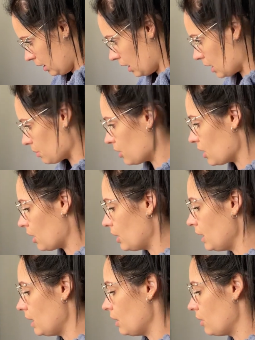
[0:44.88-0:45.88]
I suppose I only
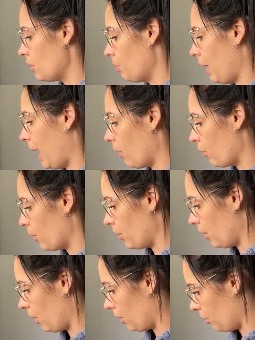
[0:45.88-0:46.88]
need to power it
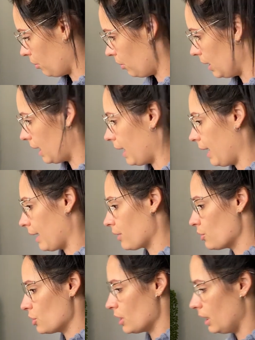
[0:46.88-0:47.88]
on when I
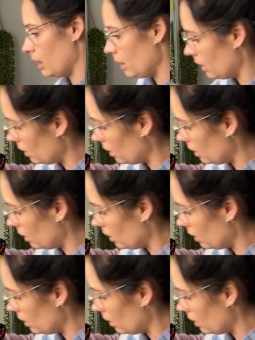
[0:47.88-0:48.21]
actually...